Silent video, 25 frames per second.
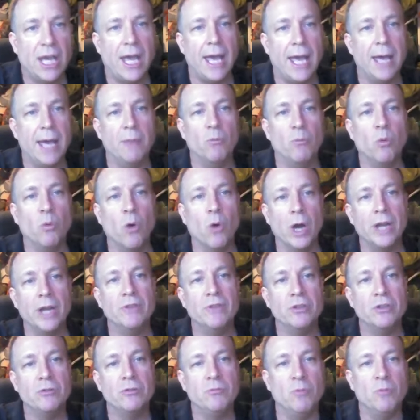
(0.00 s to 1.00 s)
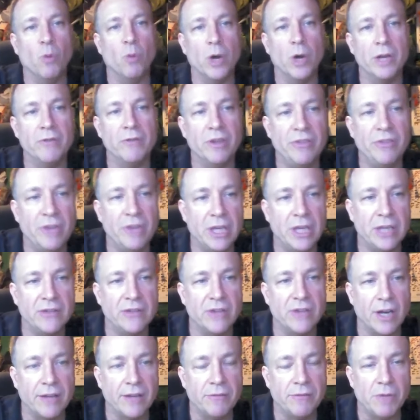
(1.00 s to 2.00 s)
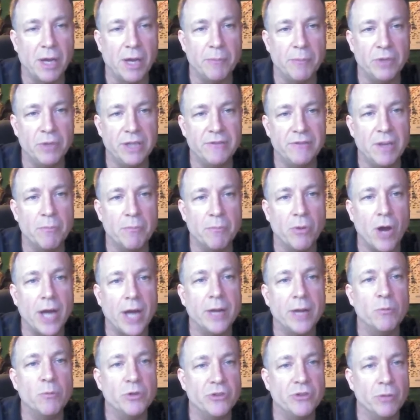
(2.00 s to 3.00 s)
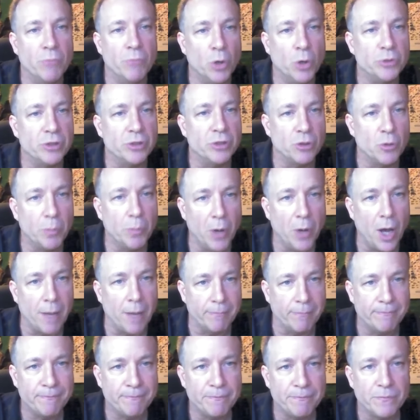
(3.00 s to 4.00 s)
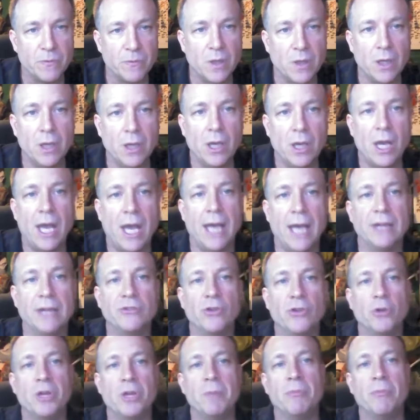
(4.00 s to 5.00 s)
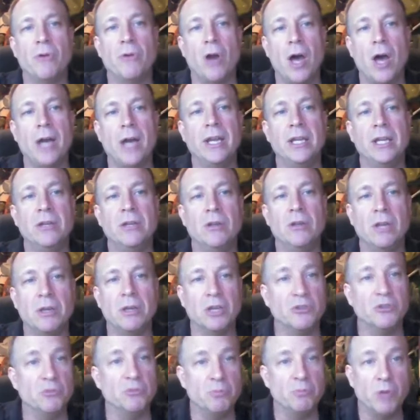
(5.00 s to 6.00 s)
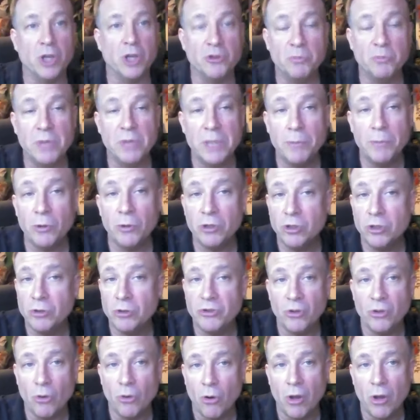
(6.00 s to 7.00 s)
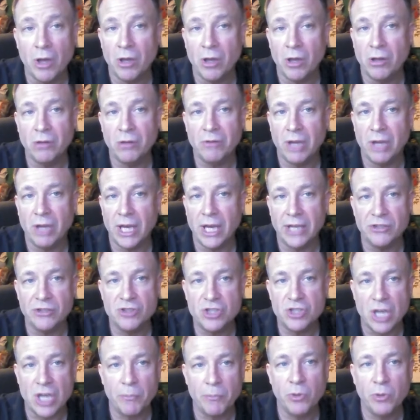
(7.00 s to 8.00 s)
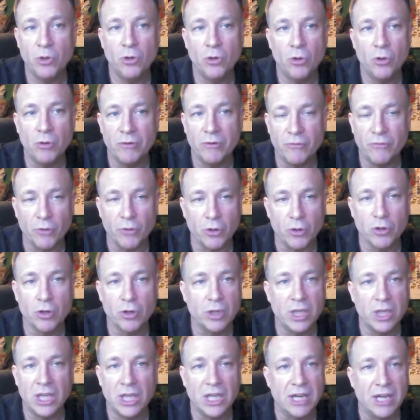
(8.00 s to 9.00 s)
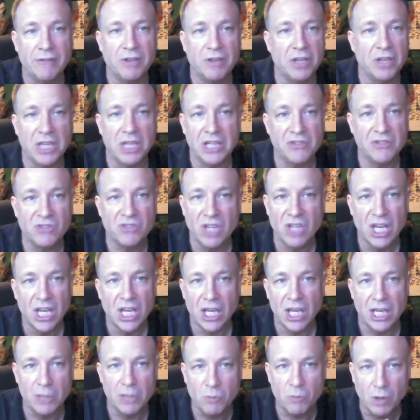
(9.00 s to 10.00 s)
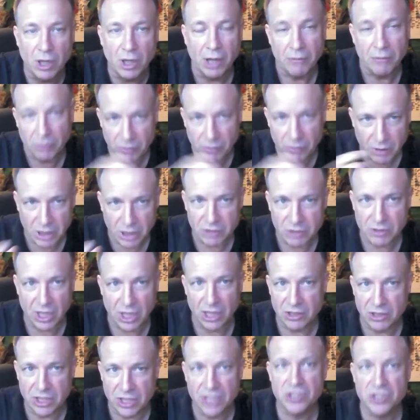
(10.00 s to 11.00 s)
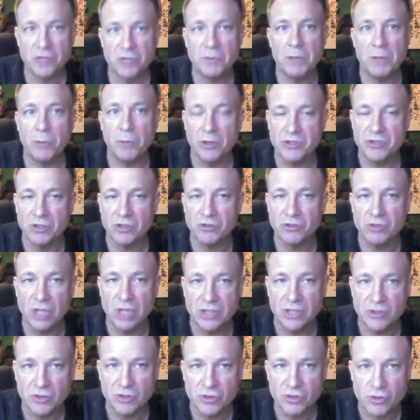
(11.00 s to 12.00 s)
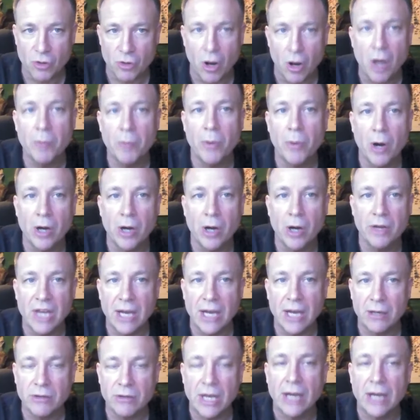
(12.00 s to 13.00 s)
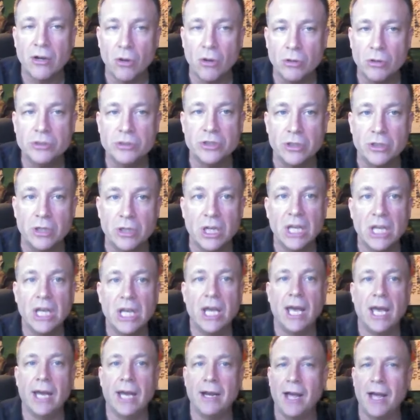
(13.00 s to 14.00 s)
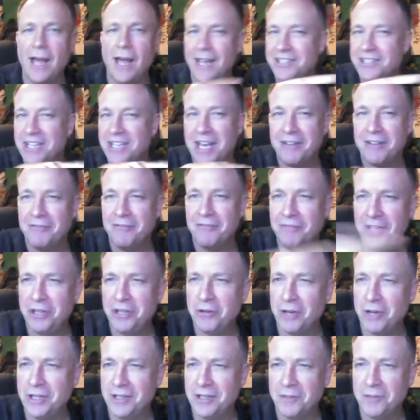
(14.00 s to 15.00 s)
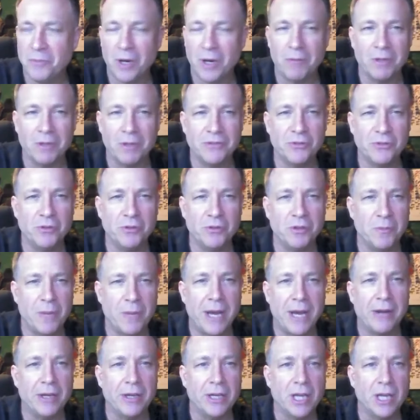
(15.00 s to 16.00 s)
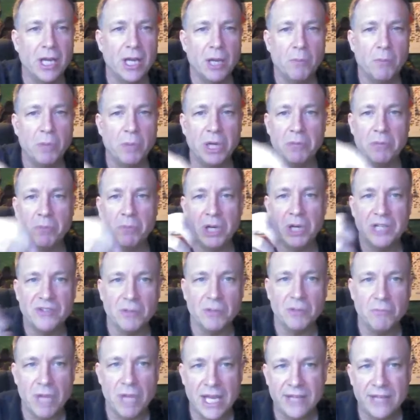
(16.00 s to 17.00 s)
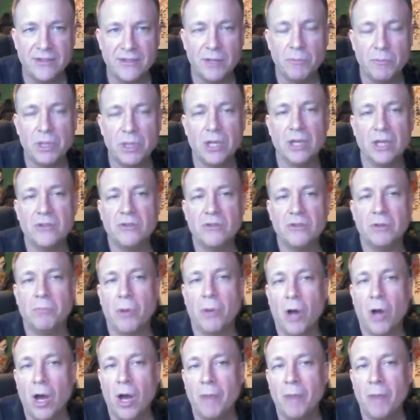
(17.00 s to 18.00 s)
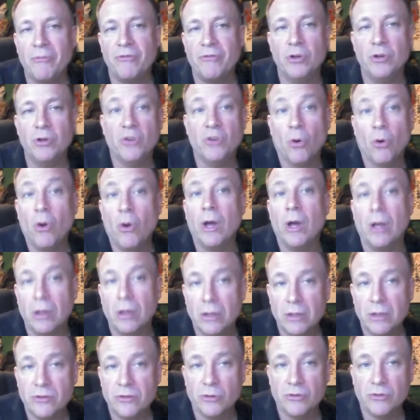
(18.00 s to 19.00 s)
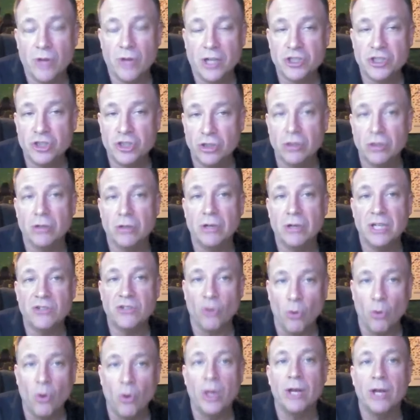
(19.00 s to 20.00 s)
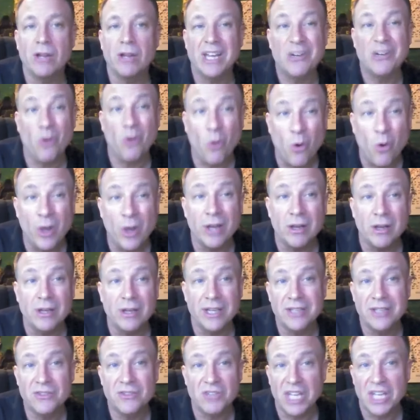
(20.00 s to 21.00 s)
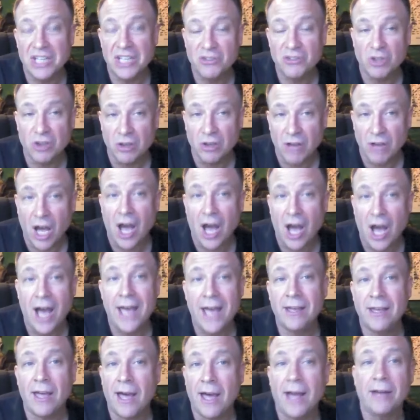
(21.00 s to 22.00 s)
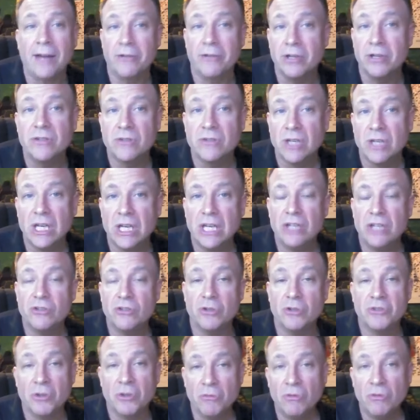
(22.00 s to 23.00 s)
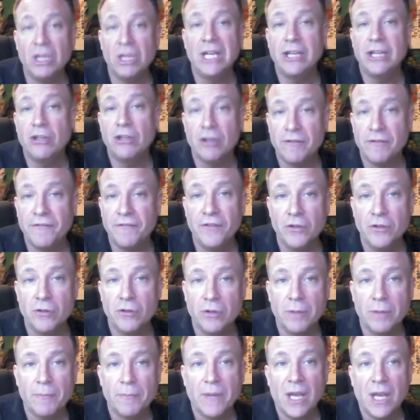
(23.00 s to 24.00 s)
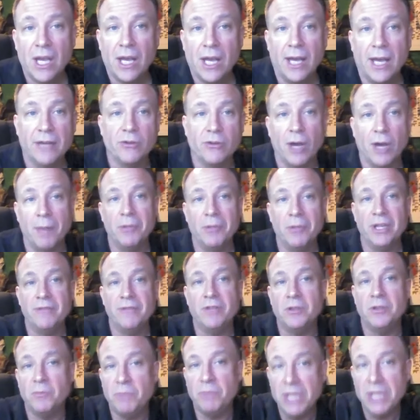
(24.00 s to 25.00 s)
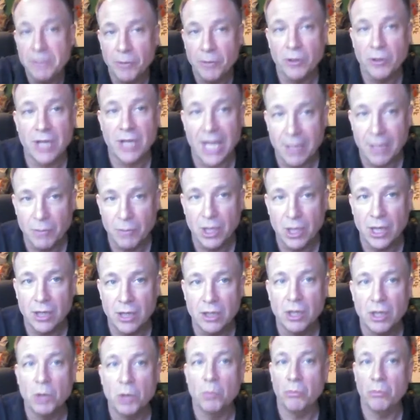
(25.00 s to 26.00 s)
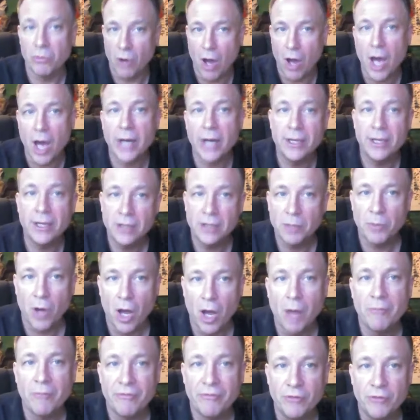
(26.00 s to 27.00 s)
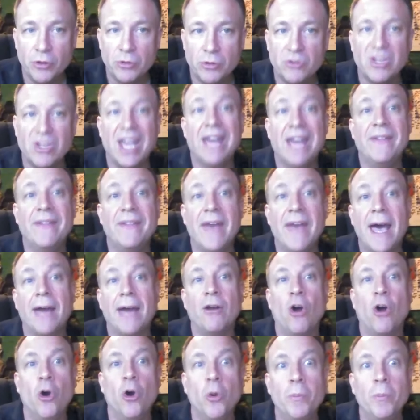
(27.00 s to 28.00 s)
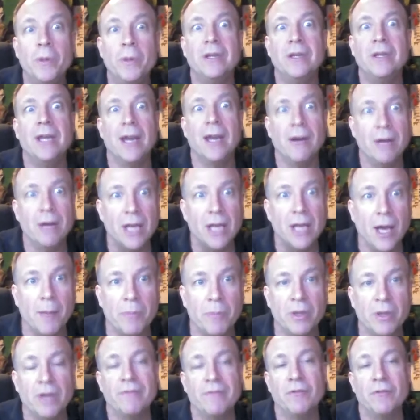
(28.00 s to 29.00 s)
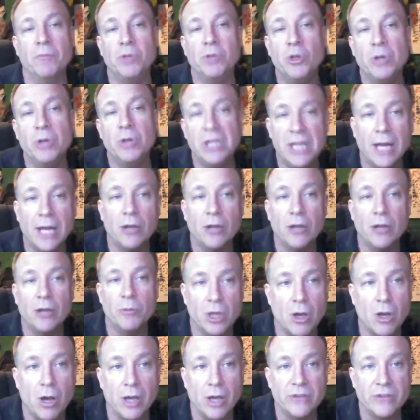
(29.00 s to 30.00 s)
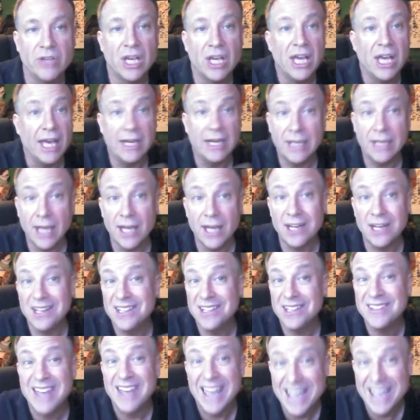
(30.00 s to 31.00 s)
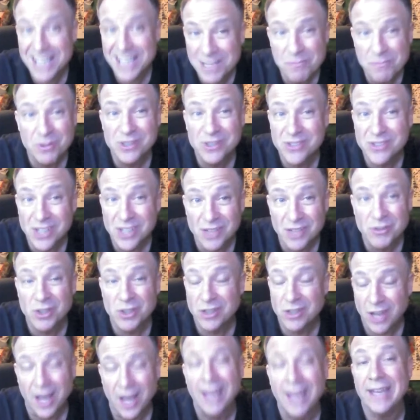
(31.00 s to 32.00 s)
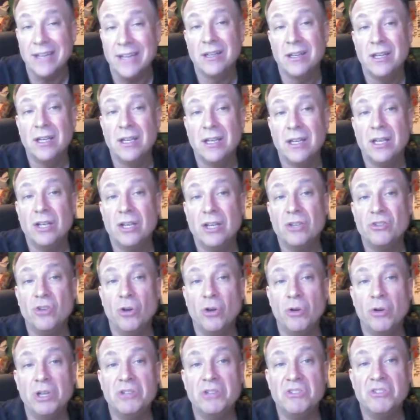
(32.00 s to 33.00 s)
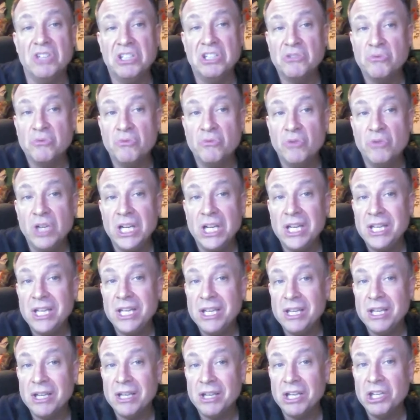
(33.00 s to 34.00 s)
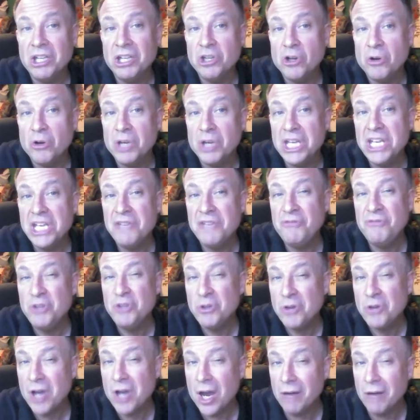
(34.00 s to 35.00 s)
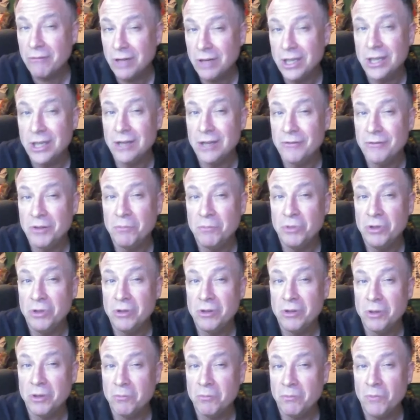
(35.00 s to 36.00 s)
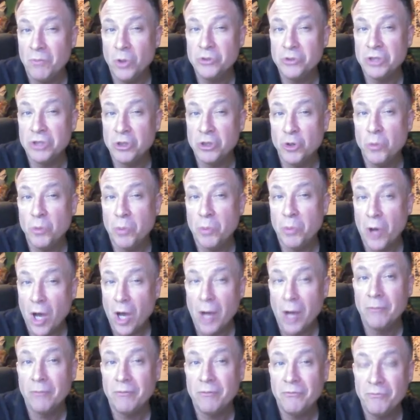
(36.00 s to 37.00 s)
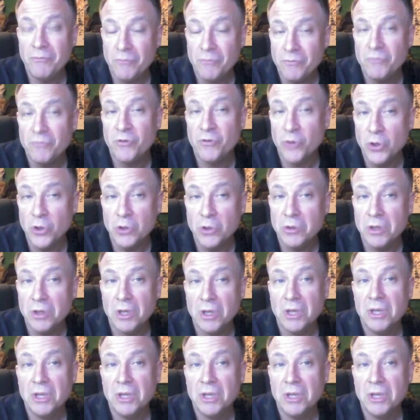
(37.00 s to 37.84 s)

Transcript: And one of the, one of the things that I, I believe they brought in was the motacú And so they brought in, because people use the oil as shampoo and for cooking and everything, it's, it, in, indigenous people, it's a, it's a strong part of that, that culture. And I actually had a video I did in Barba Azul about it, but, it, but it's amazing because the palm fruit is oil. So it's not sugar, it's oil. And oil is, is high calories. So it's a really good food. And so I believe that the people came in, brought in the palm fruits, and that opened the area up for blue and yellow macaws. And again, it is 80% of their diet. So it's, it's really, you know, if you got rid of the blue, the motacú palm fruit,